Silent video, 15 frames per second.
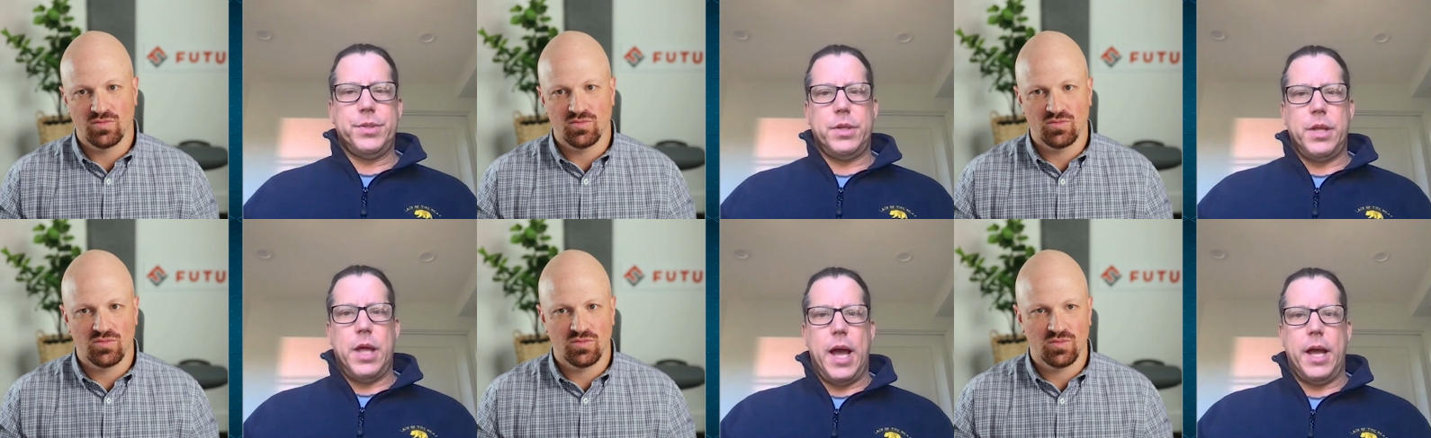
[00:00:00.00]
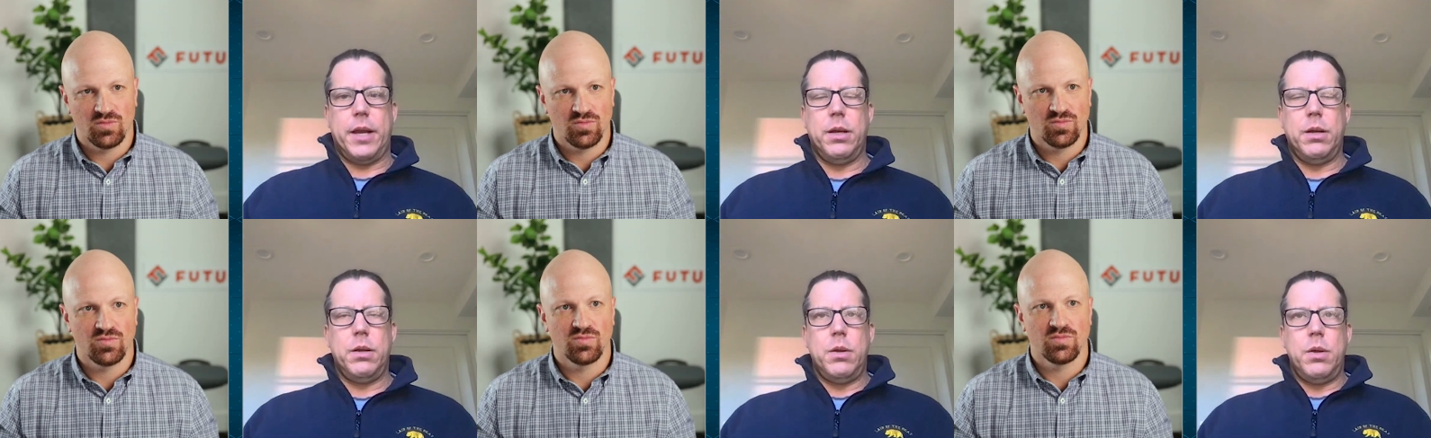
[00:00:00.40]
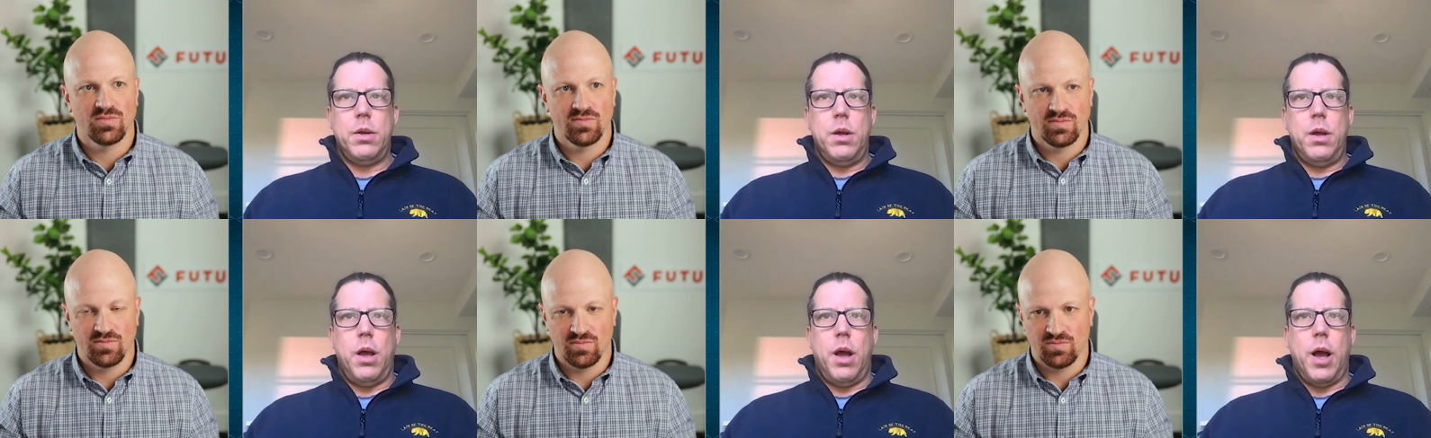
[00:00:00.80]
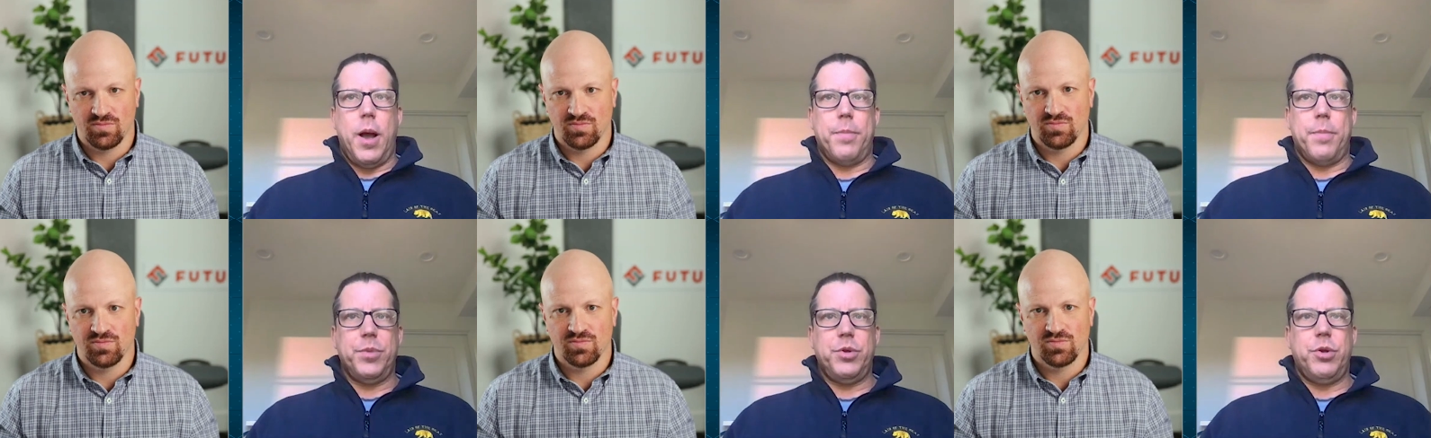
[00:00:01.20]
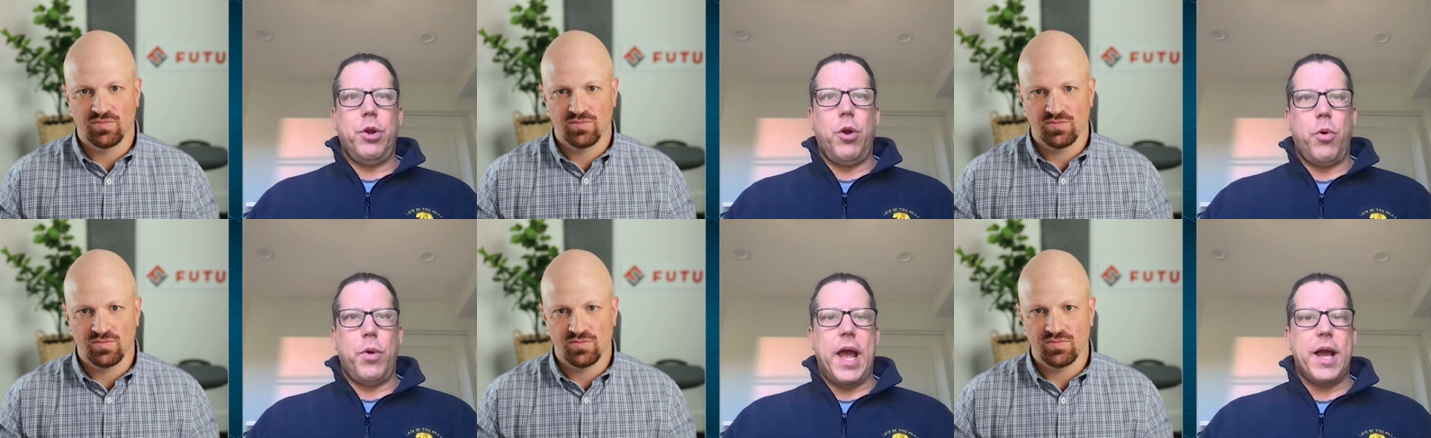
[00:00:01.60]
Speaker 1: that um, you
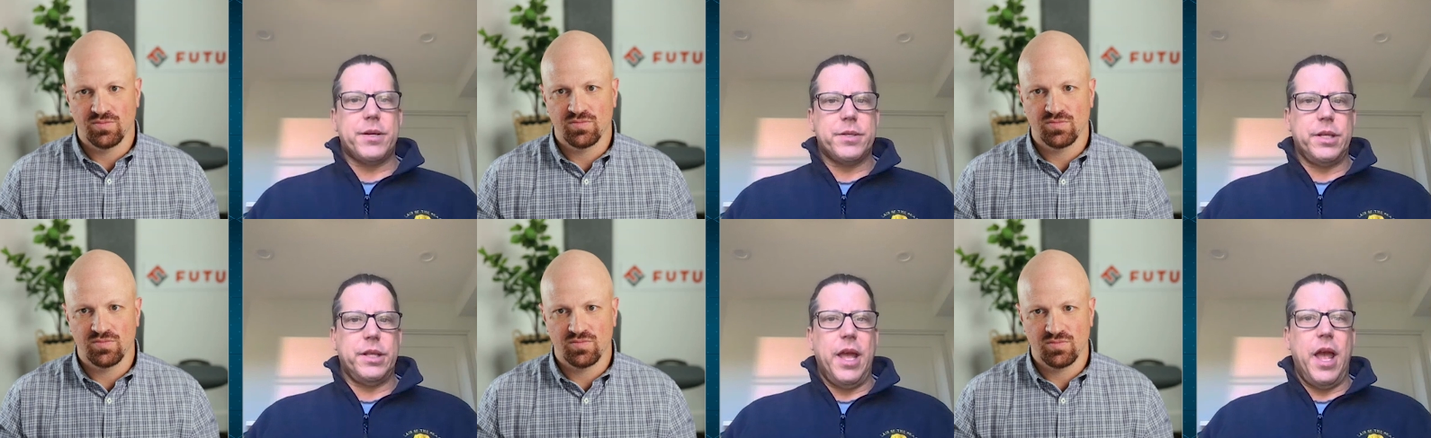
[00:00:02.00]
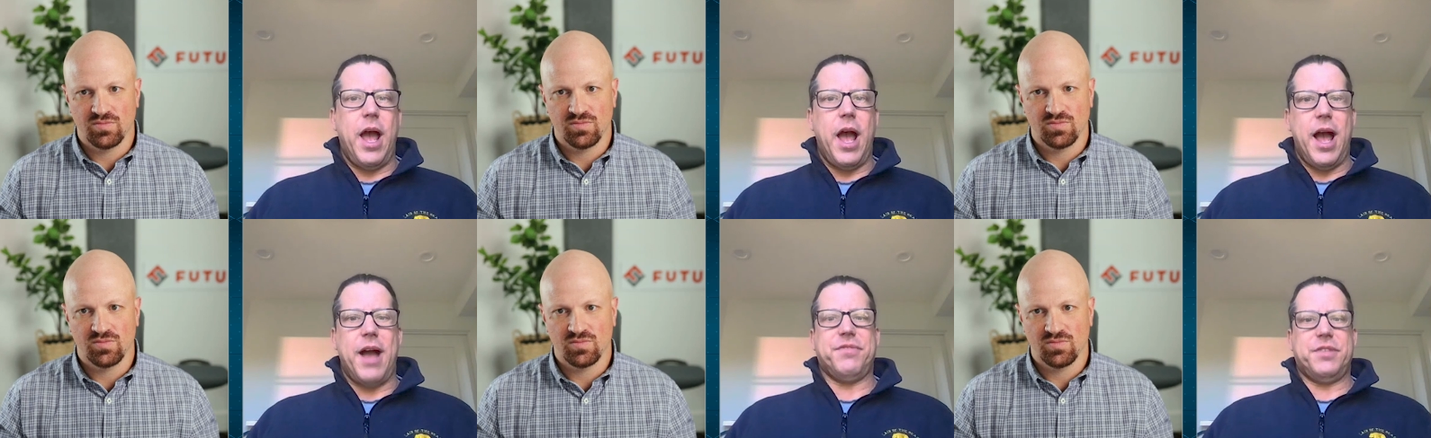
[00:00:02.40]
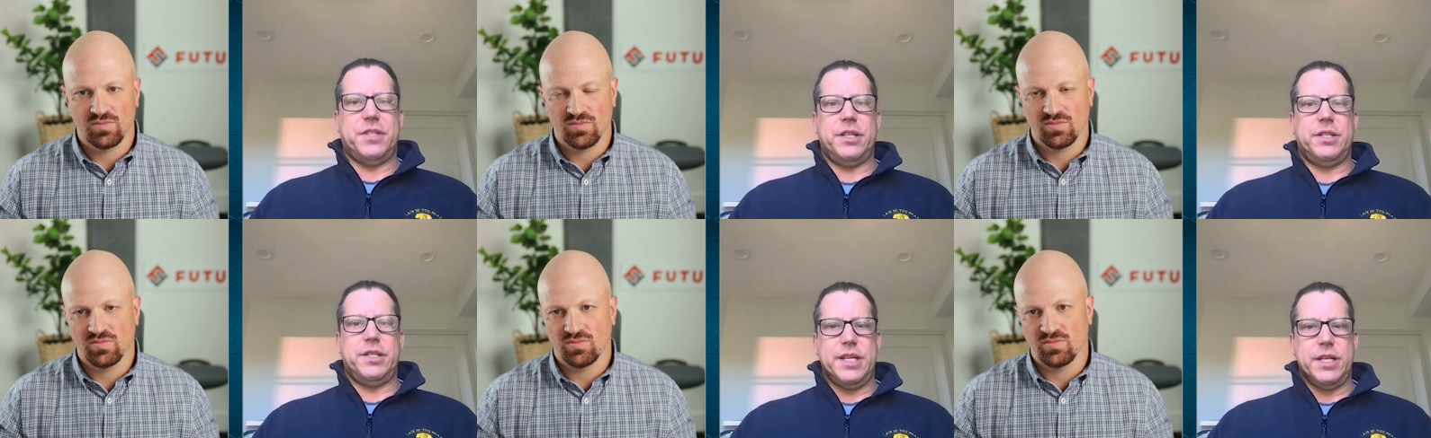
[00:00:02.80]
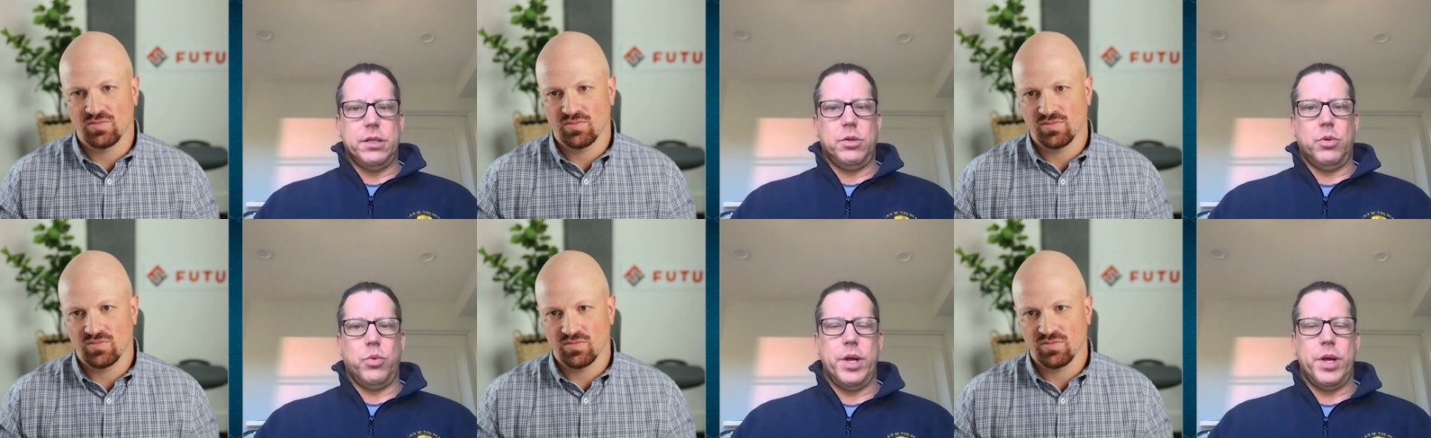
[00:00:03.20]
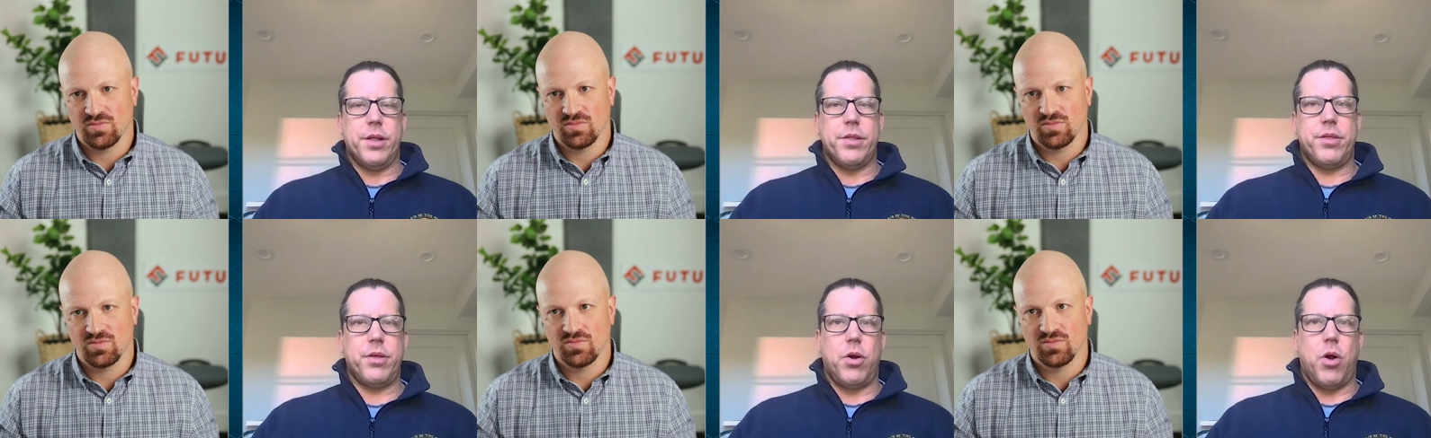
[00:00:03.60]
don't actually have to deal
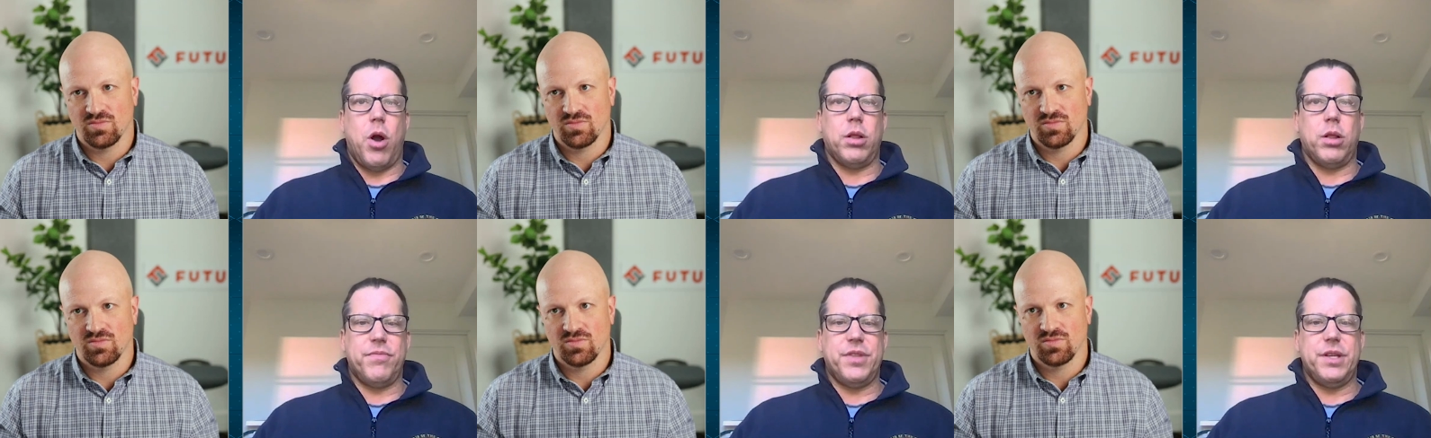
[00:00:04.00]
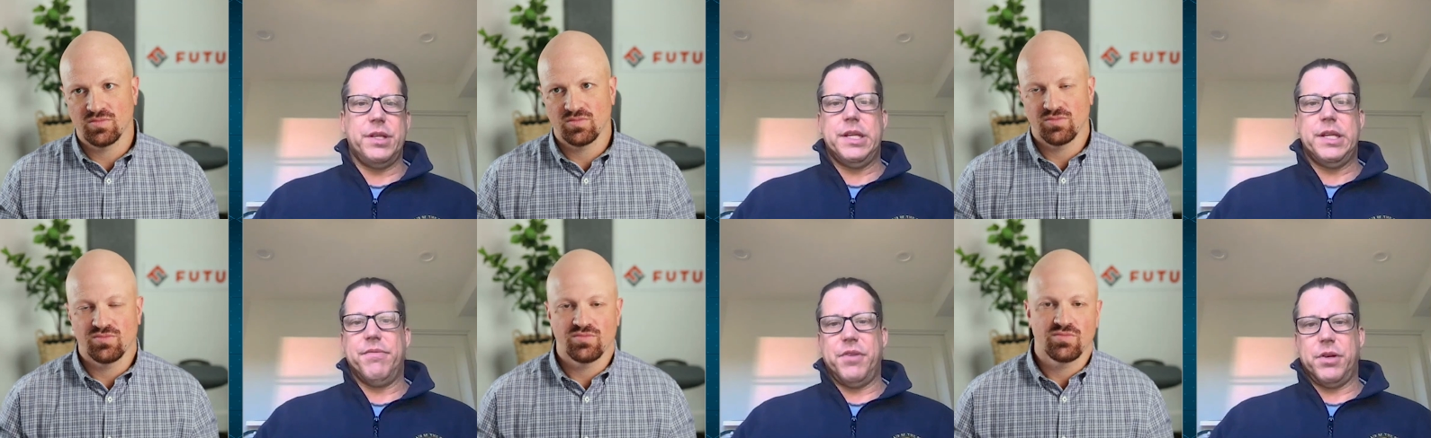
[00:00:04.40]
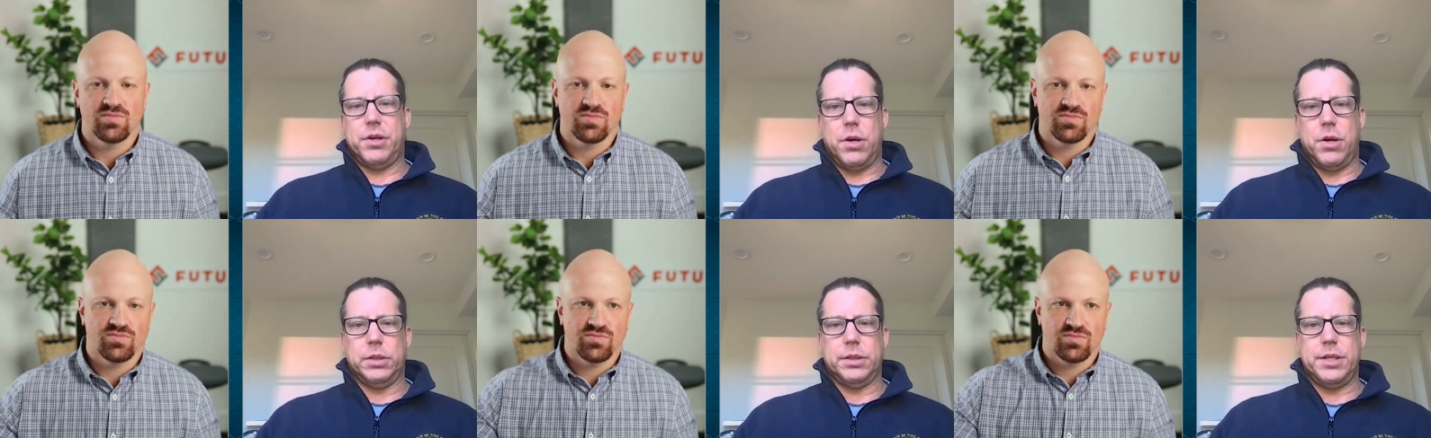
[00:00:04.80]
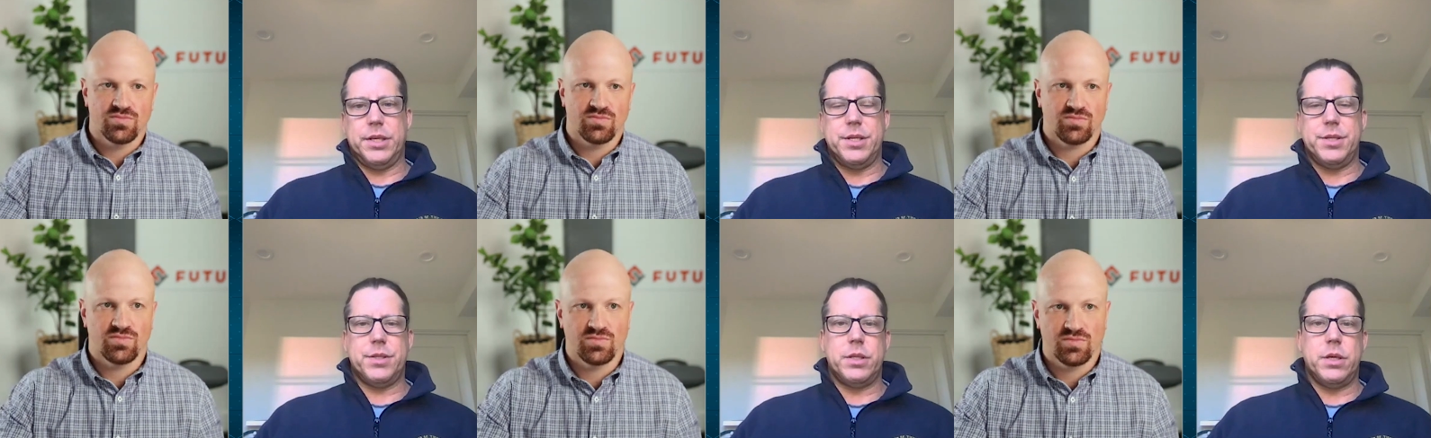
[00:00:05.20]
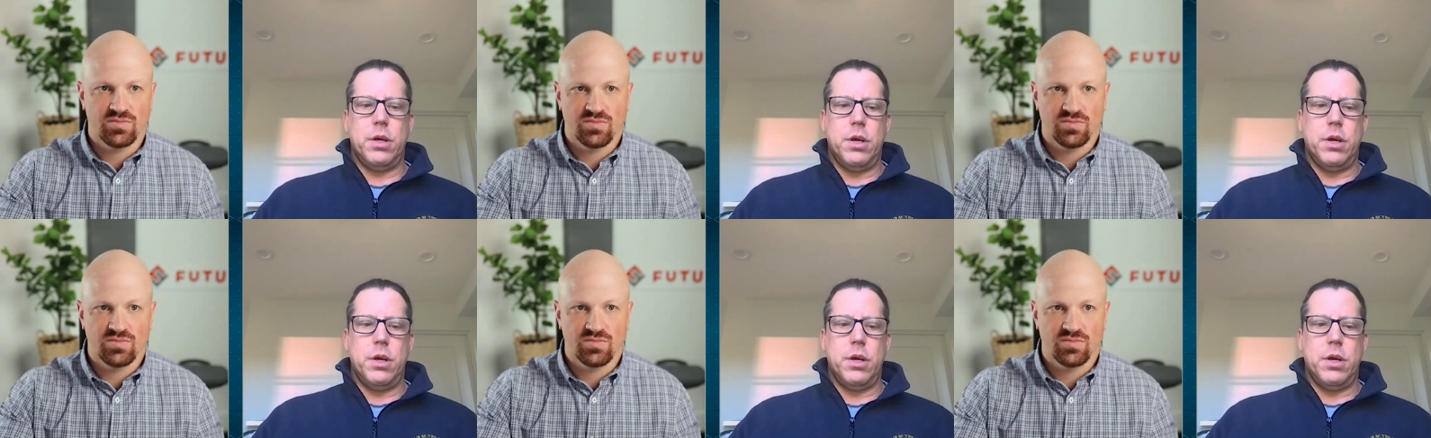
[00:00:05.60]
with all of the difficulties